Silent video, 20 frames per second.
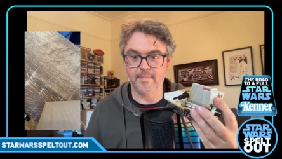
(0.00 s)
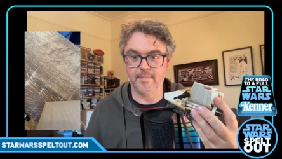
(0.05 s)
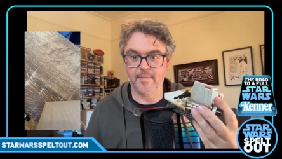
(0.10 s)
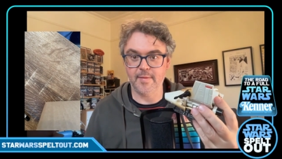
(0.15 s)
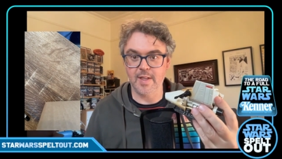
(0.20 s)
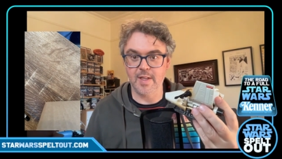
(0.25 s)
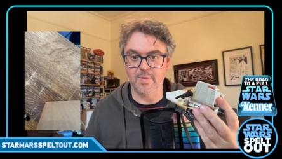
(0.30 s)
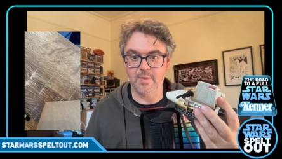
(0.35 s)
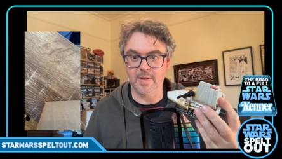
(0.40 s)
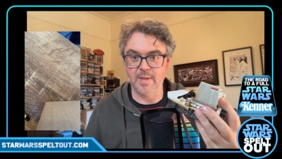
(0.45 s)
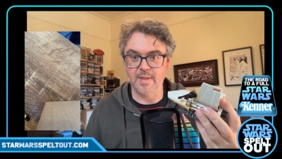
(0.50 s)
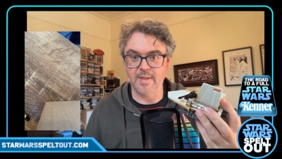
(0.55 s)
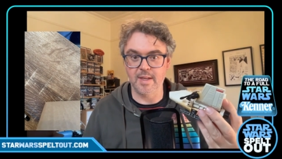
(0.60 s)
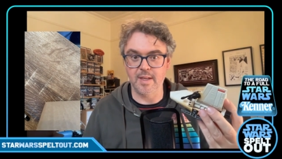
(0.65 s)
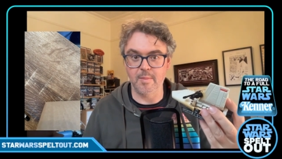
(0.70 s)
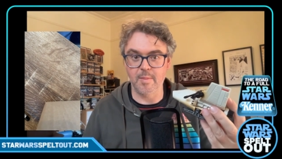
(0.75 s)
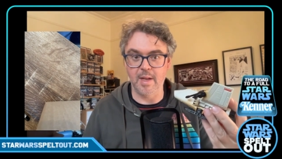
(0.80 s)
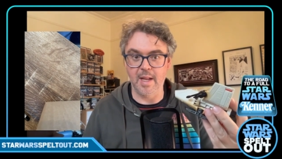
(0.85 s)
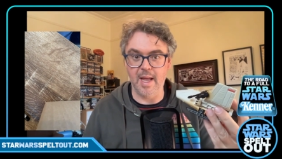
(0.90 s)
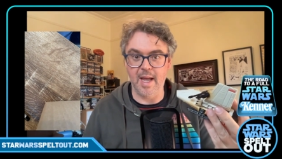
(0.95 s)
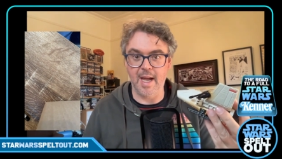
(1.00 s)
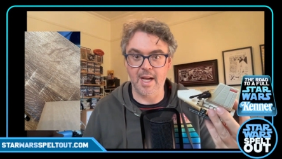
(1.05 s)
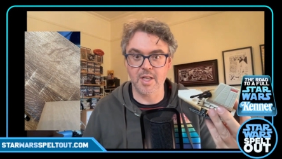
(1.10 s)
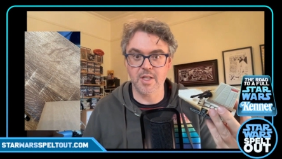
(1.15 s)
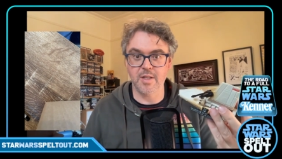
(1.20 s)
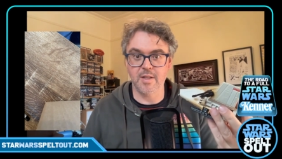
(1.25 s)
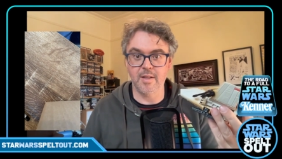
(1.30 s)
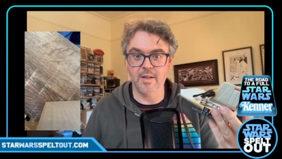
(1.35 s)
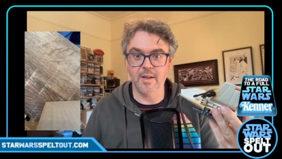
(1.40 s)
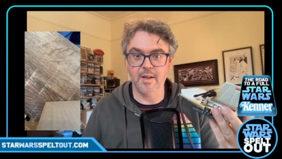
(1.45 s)
This one's seen a bit of
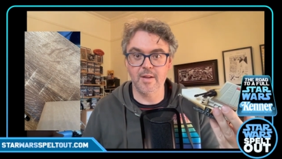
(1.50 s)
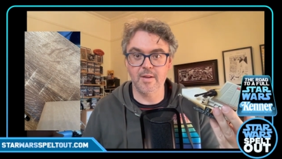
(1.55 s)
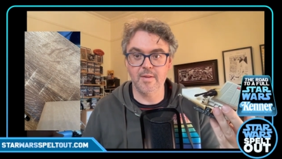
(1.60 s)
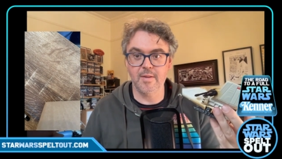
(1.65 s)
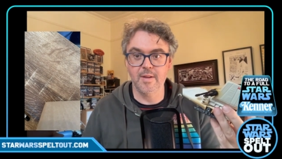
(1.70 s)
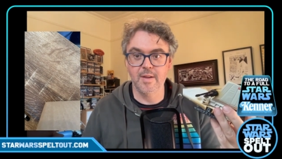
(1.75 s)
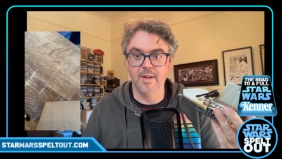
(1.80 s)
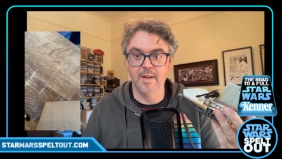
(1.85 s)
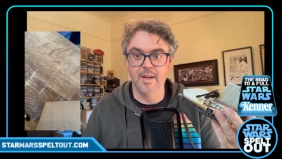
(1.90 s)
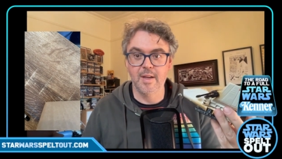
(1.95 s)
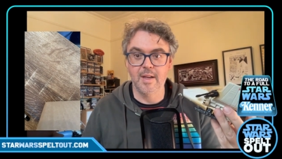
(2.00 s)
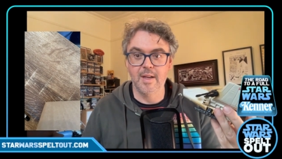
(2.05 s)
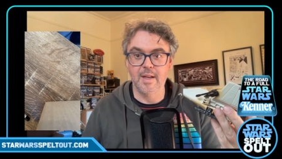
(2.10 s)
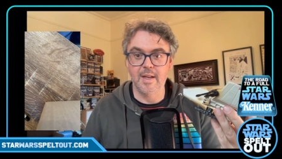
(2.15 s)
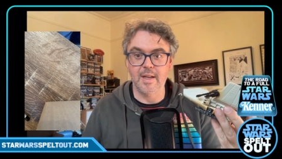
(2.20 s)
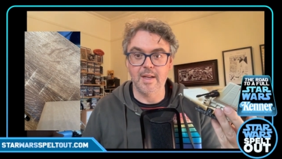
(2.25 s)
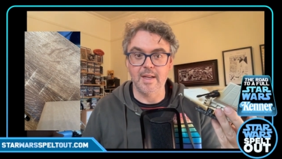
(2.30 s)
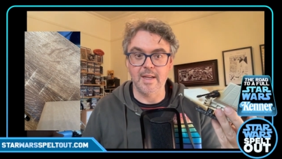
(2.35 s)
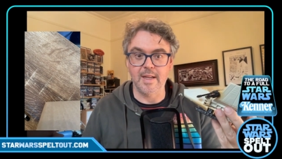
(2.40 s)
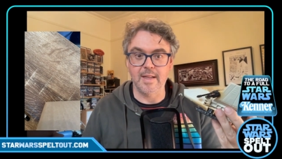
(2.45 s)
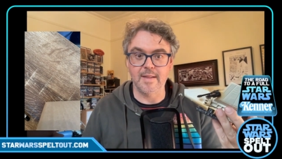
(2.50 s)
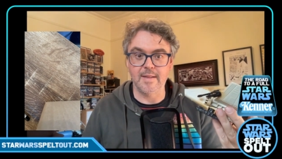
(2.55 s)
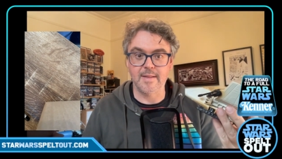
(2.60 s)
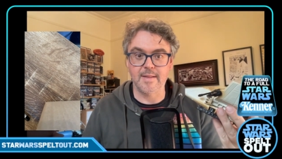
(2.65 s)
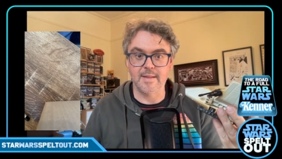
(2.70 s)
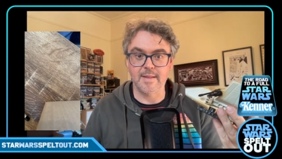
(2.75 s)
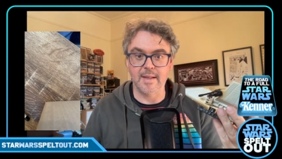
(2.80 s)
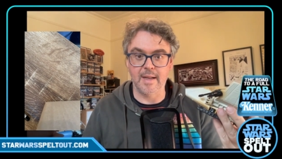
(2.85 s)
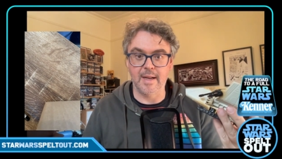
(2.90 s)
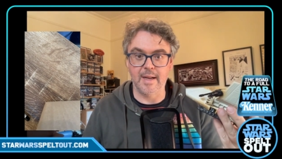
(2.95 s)
action though.
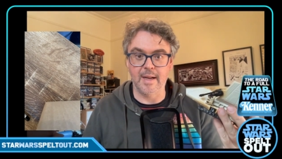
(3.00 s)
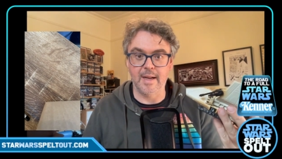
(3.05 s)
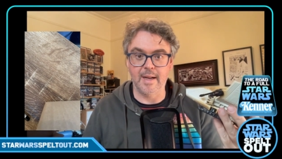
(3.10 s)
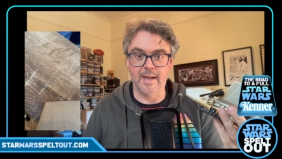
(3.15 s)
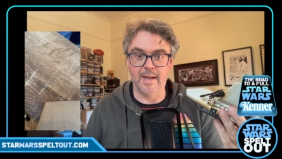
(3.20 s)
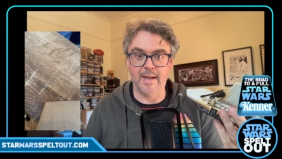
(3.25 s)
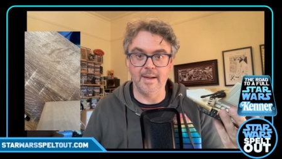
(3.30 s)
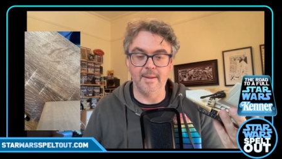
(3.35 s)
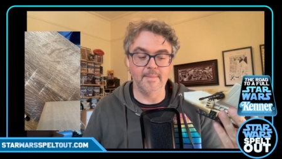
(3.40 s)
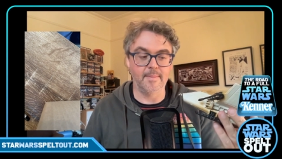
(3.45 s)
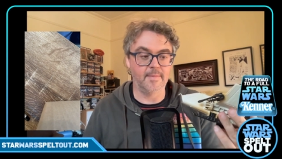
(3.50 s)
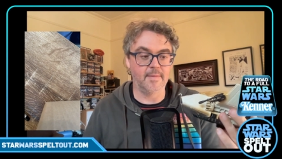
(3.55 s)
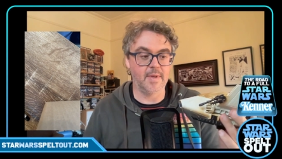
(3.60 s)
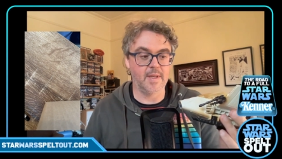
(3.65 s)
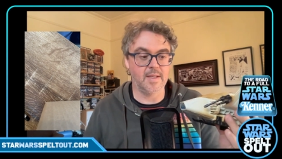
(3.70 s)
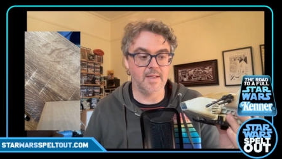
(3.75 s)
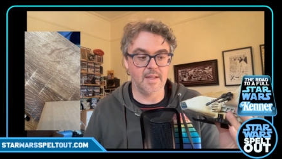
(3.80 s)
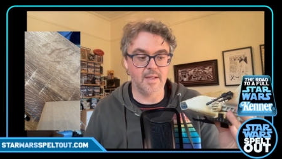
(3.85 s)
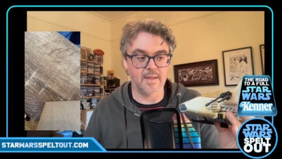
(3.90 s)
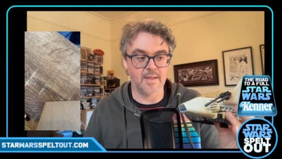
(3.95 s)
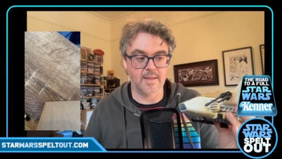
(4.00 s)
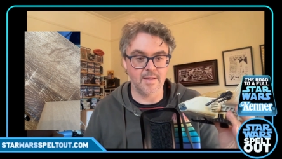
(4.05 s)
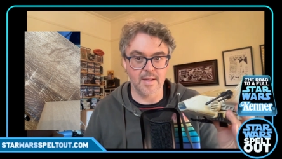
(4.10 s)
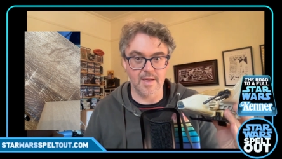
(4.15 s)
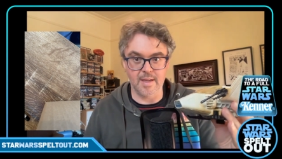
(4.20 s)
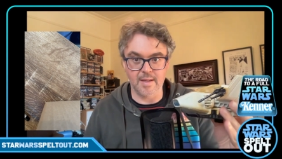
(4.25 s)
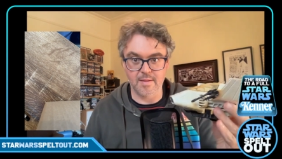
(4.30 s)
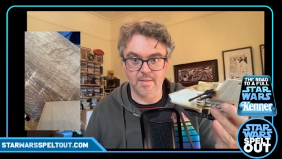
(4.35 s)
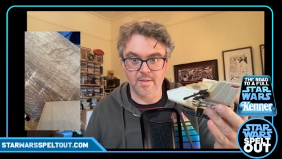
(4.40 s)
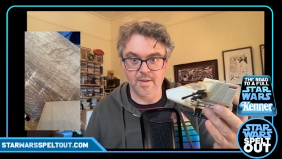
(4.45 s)
It's, um, as you can
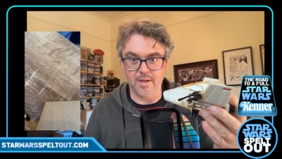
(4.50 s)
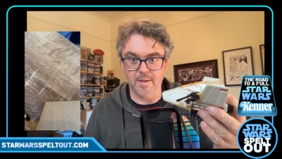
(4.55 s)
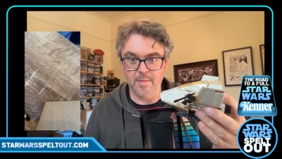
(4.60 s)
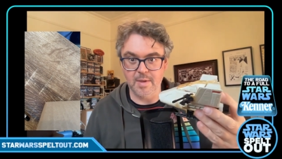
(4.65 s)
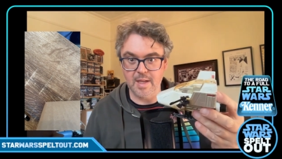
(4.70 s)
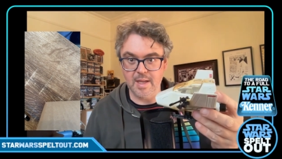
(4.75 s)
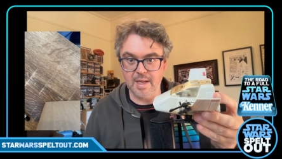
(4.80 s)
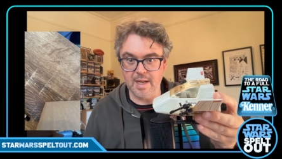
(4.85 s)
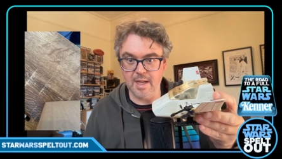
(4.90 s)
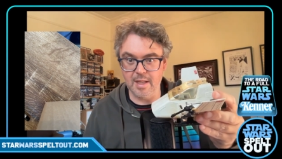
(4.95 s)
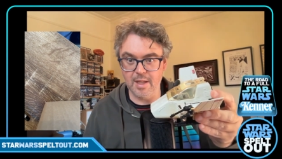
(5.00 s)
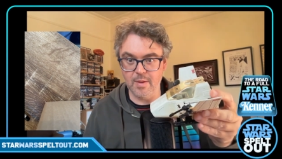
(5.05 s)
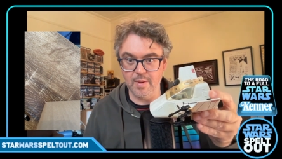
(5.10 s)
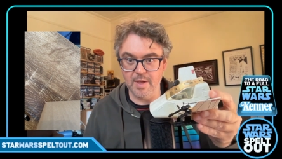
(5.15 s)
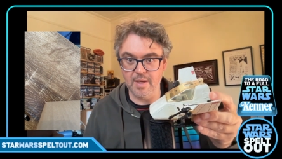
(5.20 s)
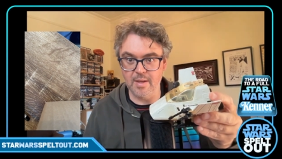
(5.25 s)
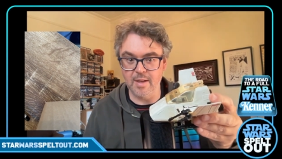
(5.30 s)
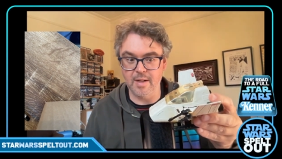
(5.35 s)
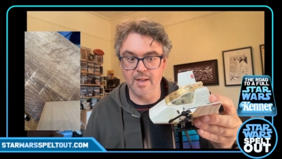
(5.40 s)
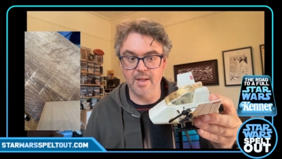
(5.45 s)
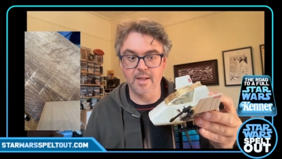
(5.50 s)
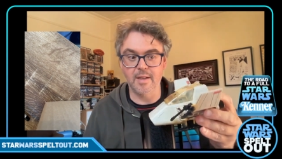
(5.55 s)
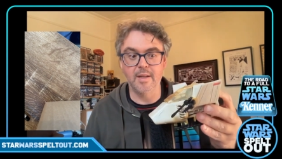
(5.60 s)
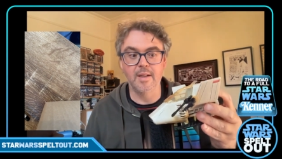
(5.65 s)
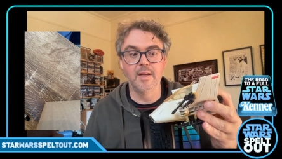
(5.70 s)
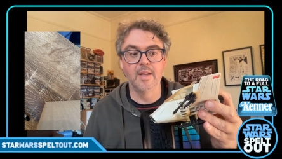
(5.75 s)
see, it's got a bit of yellowing on it.